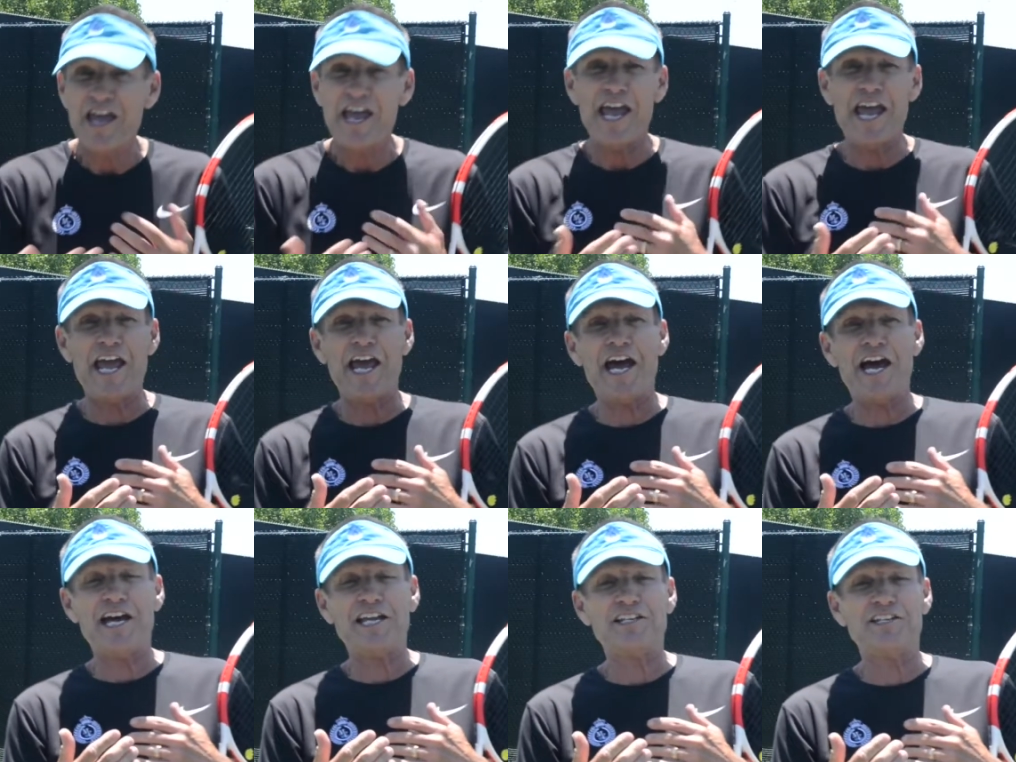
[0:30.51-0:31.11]

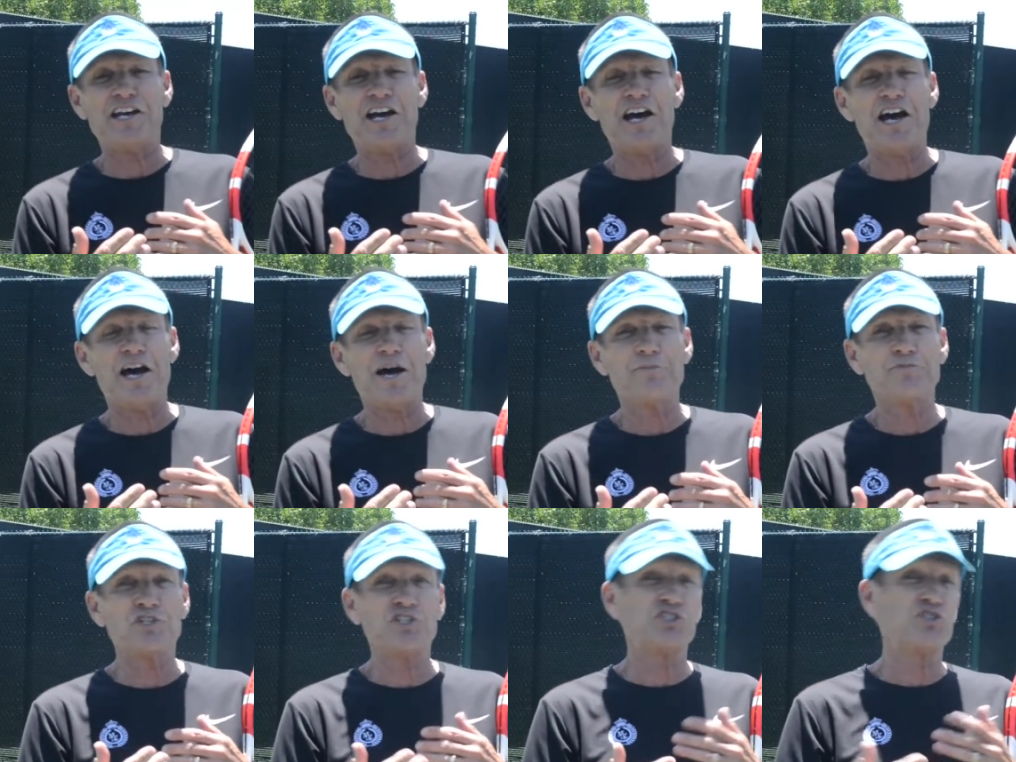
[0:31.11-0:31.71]
and
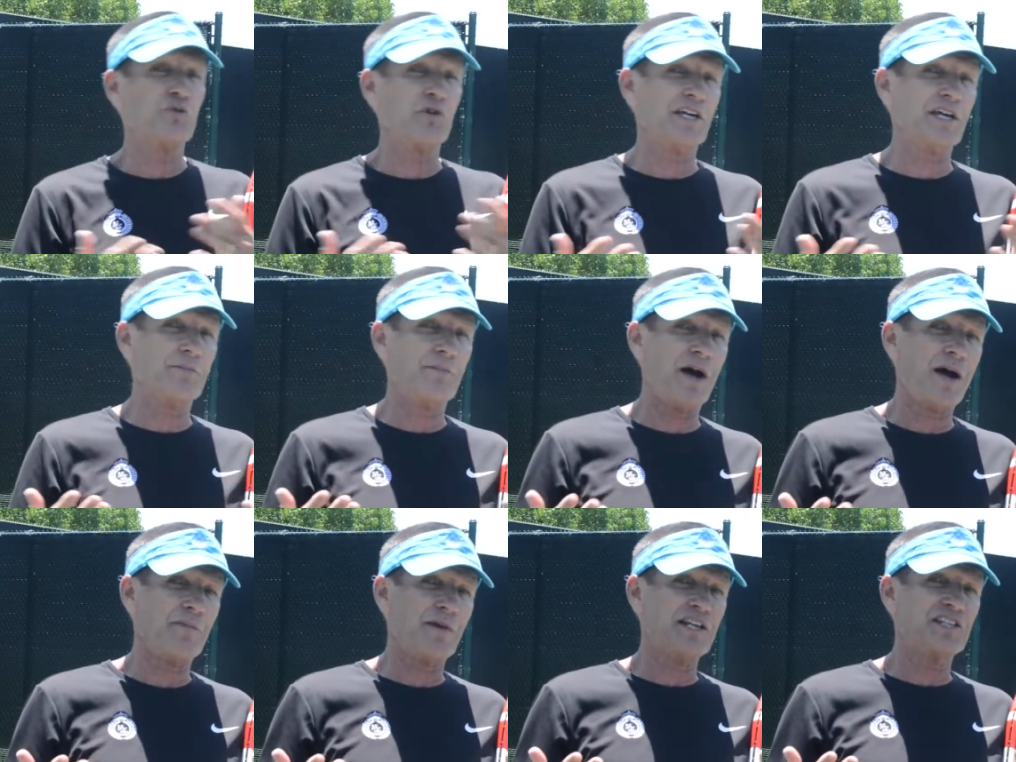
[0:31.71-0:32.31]
I'm um, just doing it
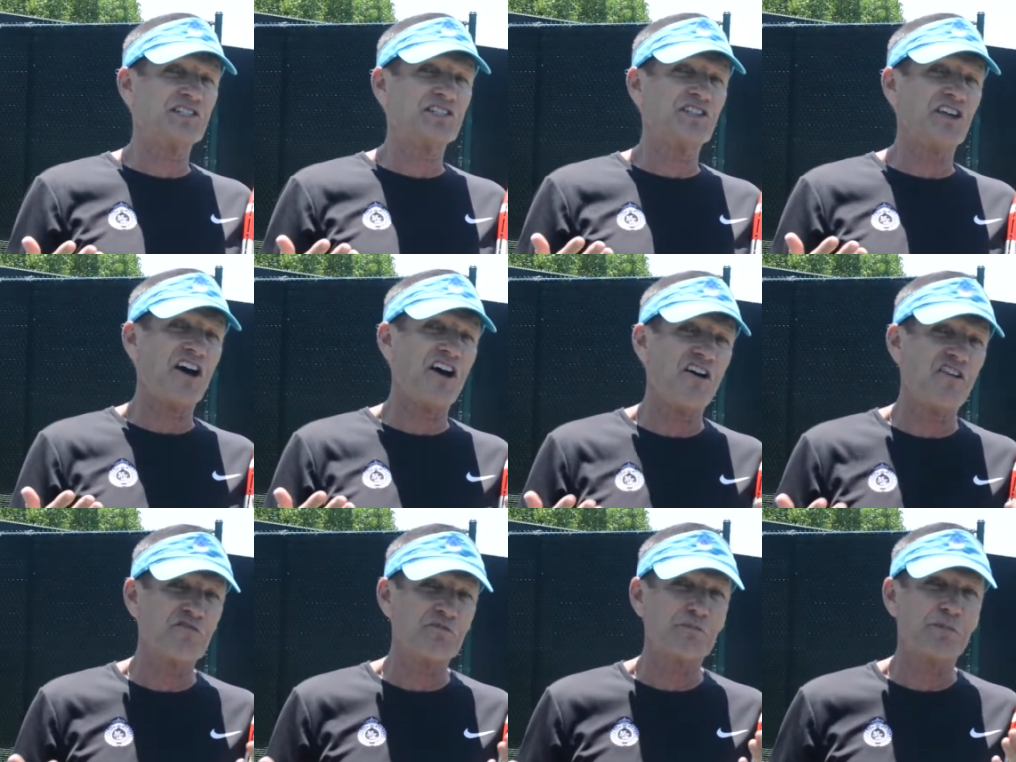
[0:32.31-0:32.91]
by
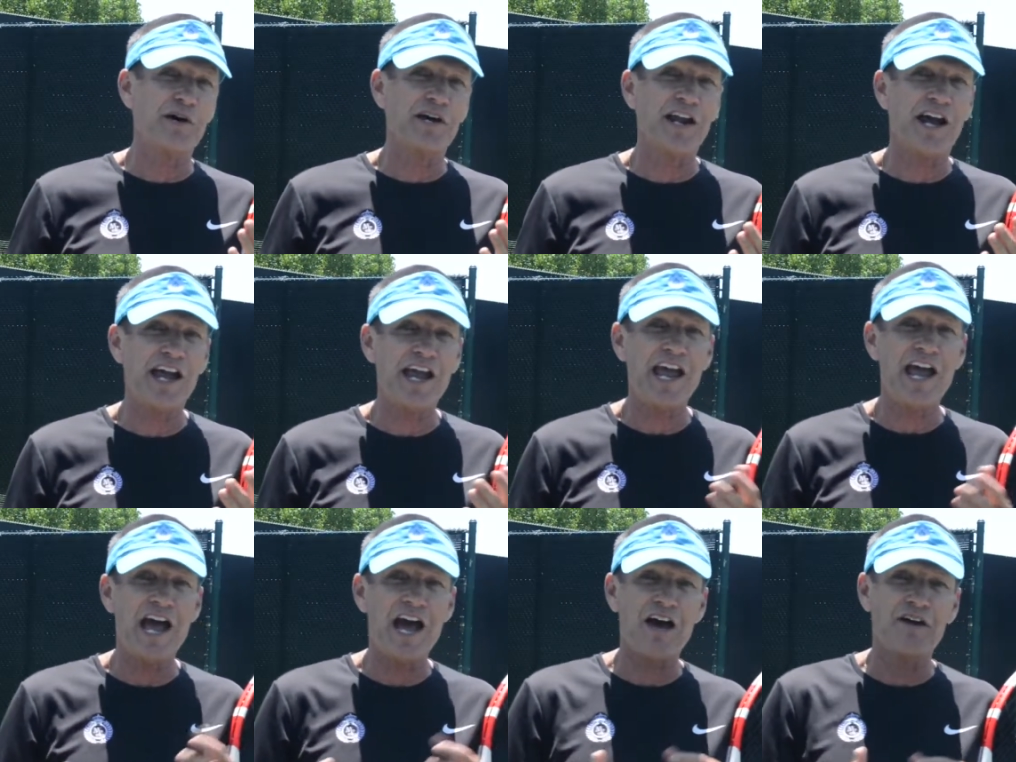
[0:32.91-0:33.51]
myself, but I
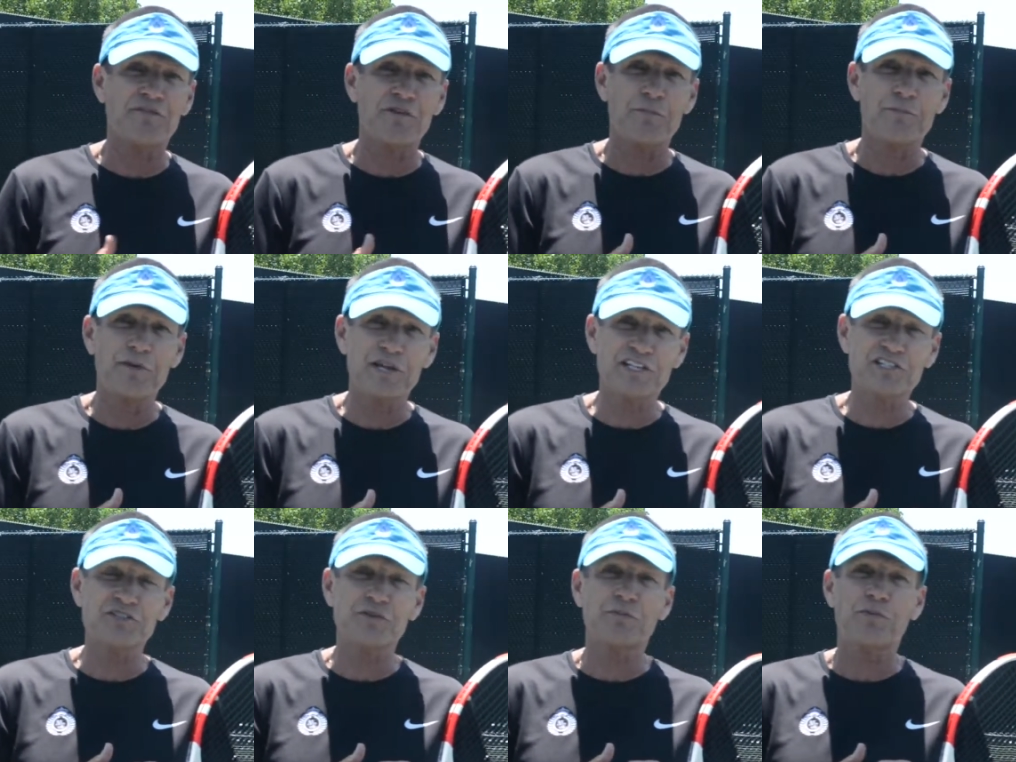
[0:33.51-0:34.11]
have a
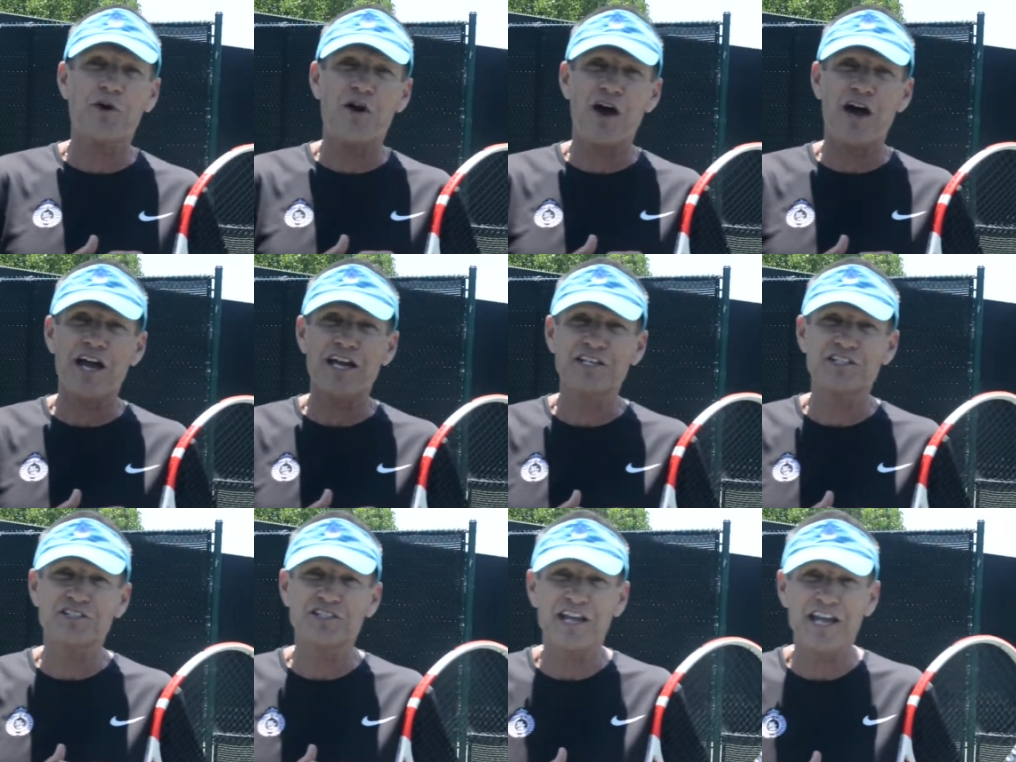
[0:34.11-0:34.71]
big
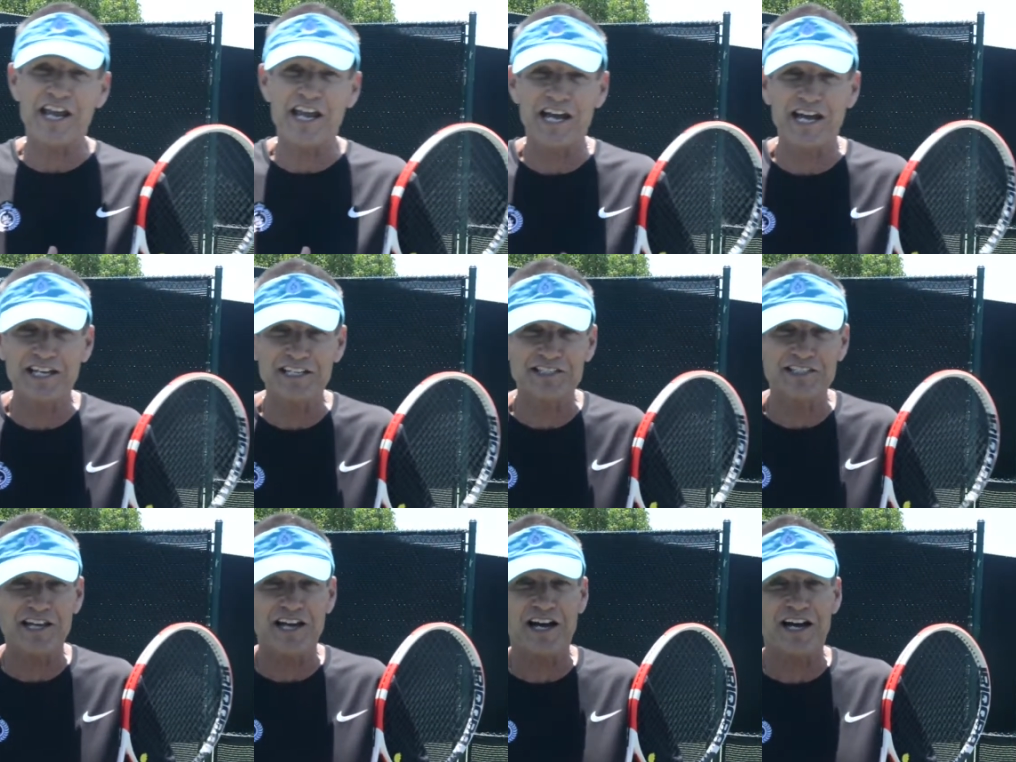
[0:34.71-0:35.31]
surprise
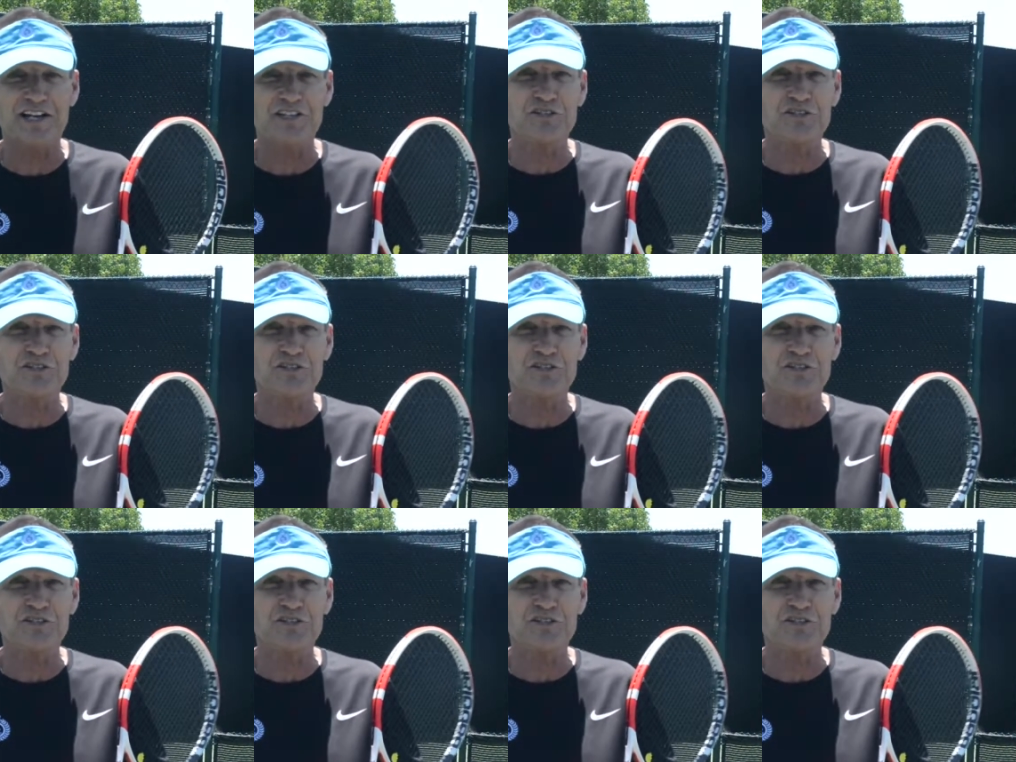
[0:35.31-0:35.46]
and uh,